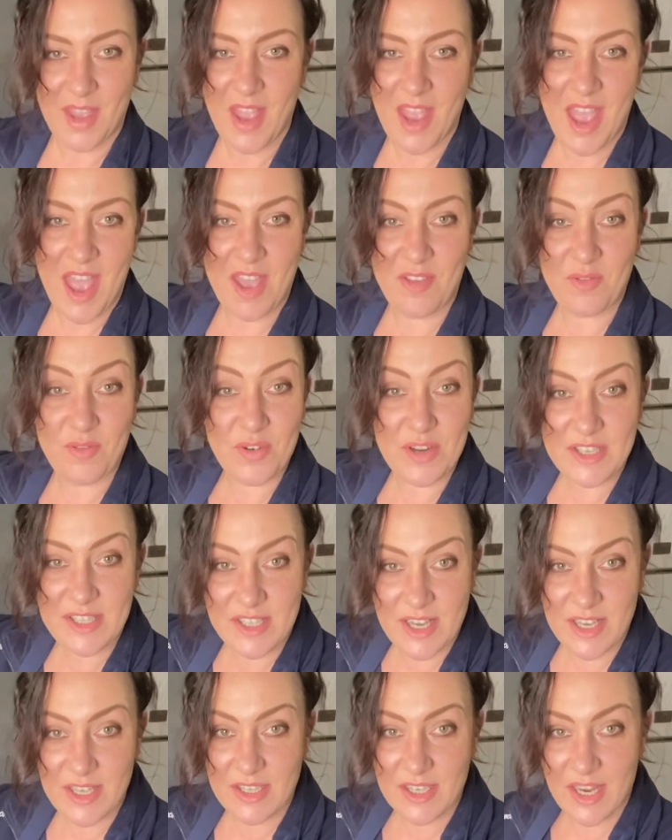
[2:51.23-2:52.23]
Every
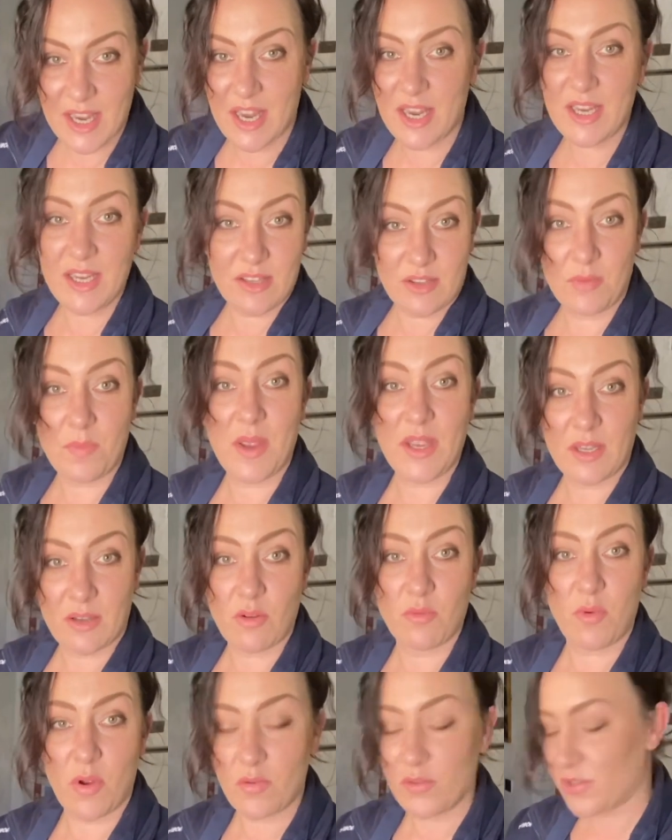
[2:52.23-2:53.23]
Sunday I either make a
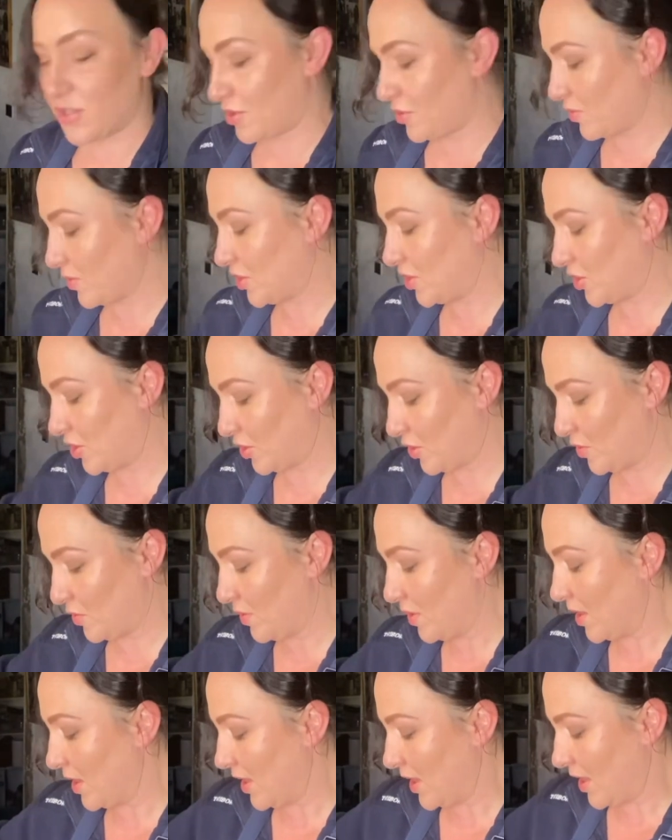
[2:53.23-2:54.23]
roast or a stew.
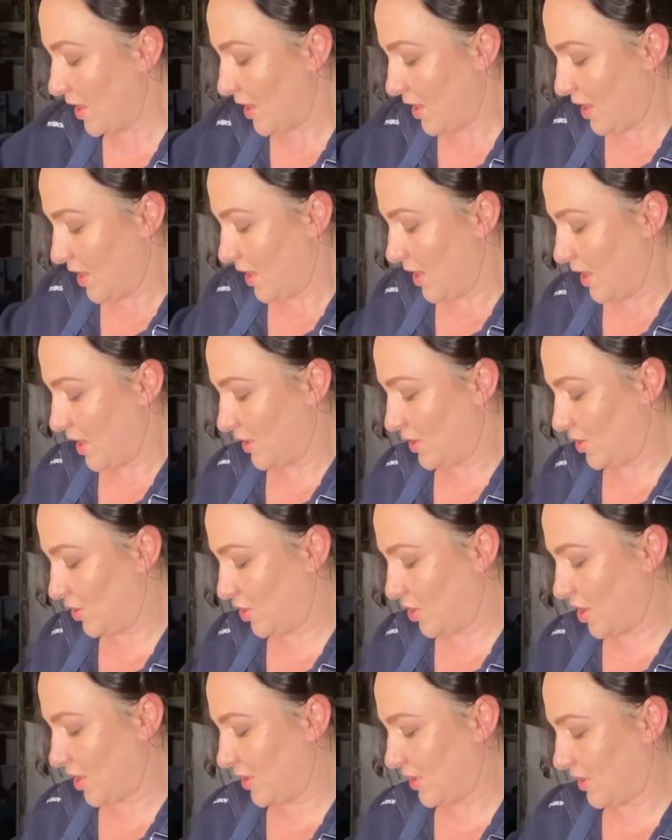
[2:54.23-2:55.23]
It's
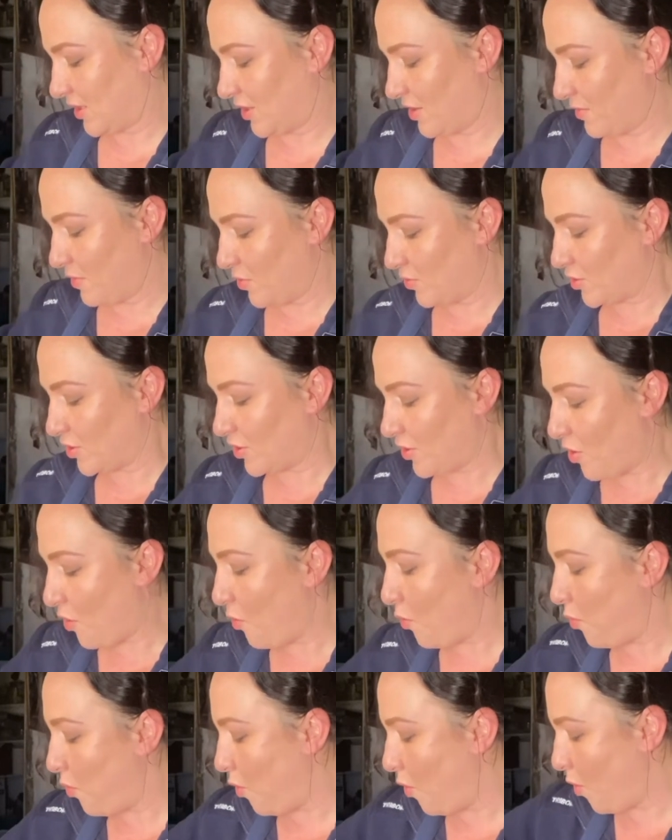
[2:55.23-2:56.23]
just the most
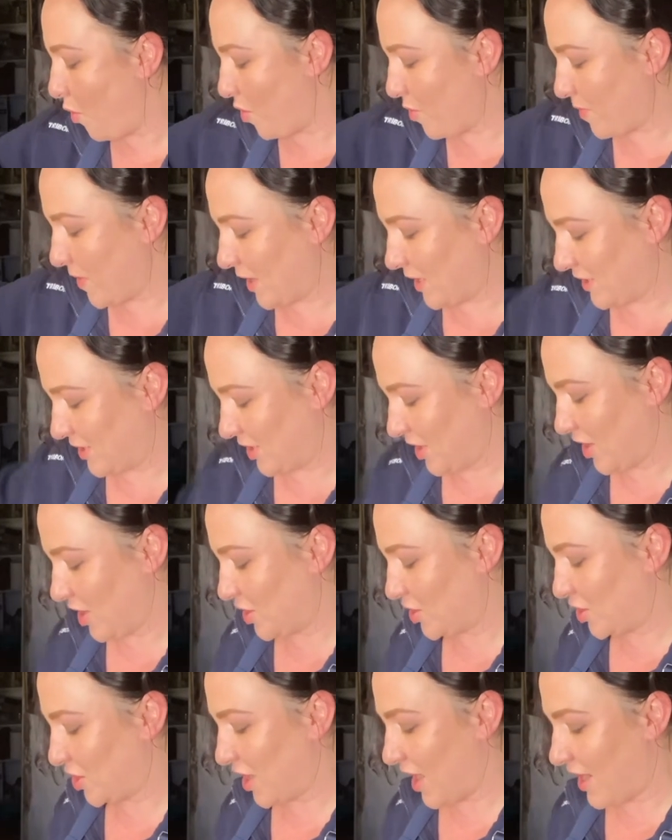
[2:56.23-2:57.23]
warming
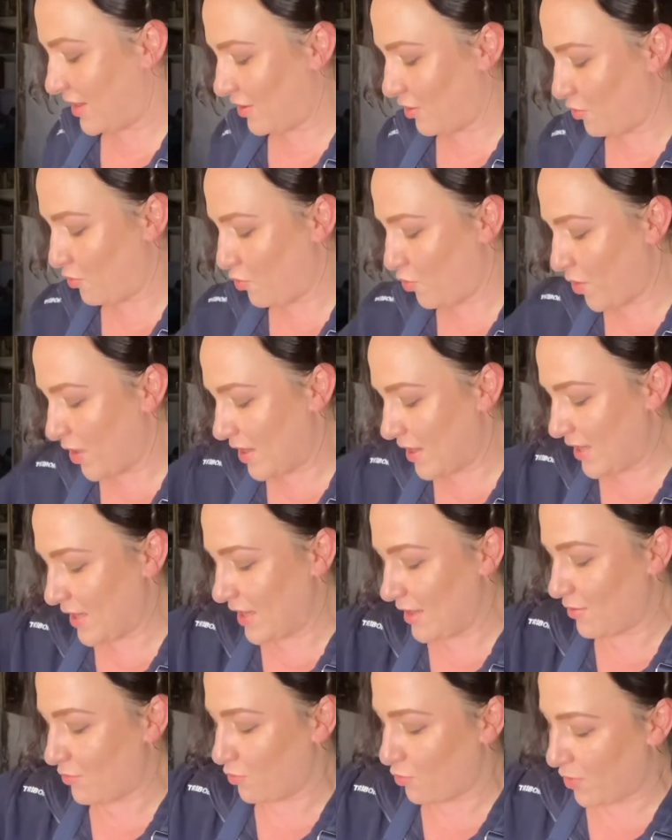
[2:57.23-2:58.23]
dish, and they're
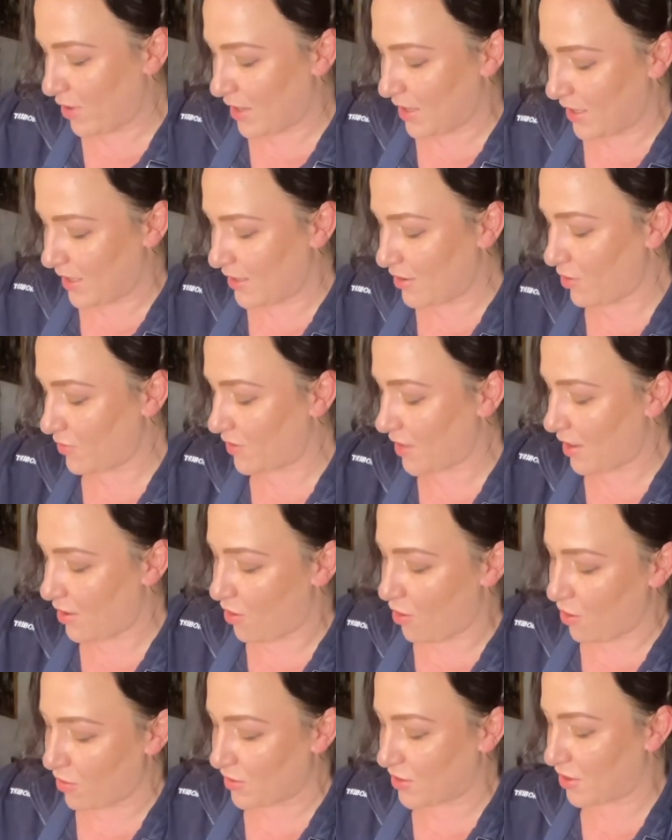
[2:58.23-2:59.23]
really, really not that
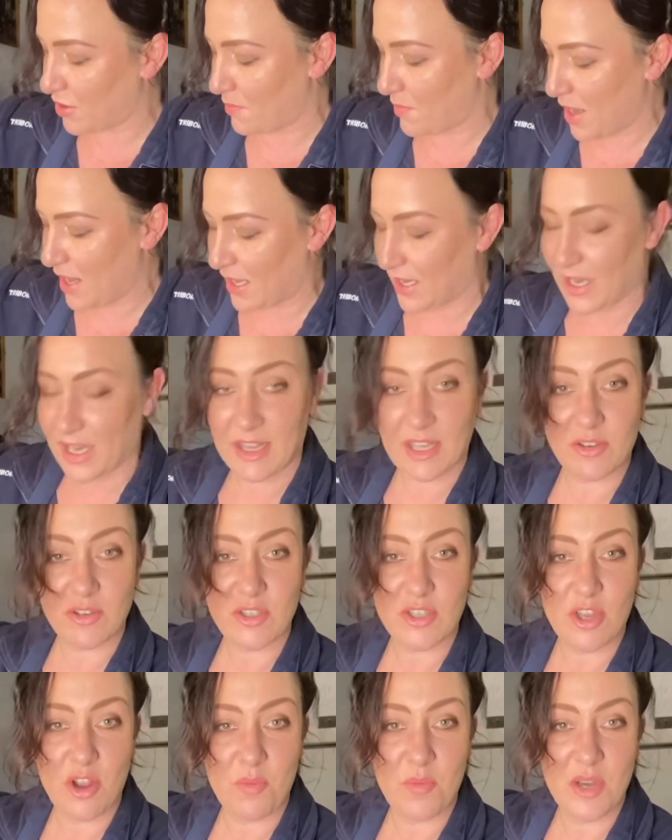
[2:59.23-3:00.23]
hard to make. And there's
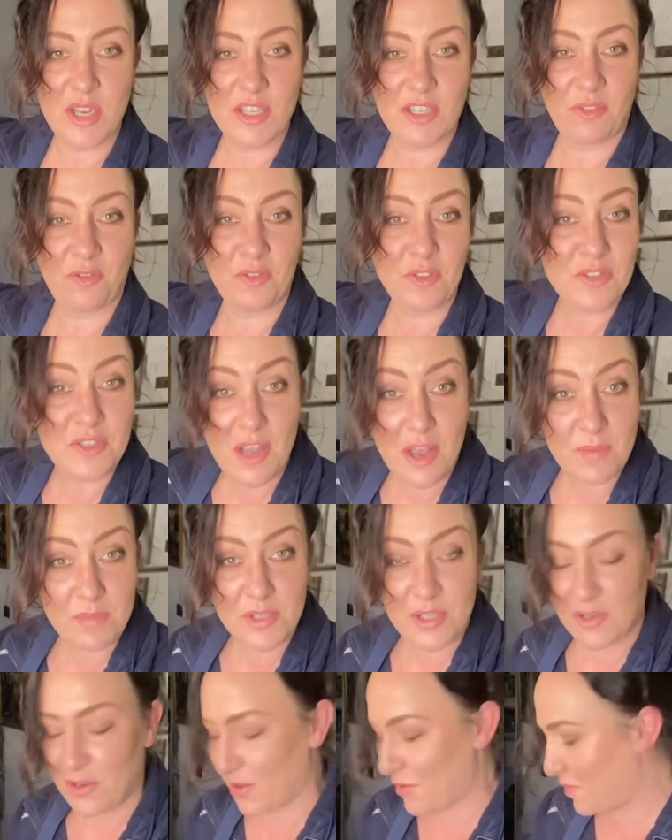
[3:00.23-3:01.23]
so many different
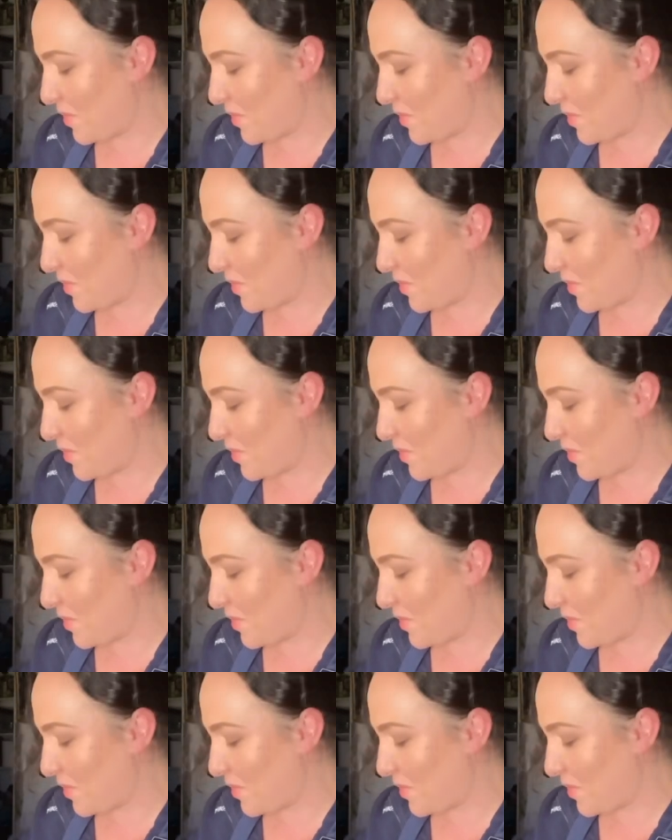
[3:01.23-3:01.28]
types you can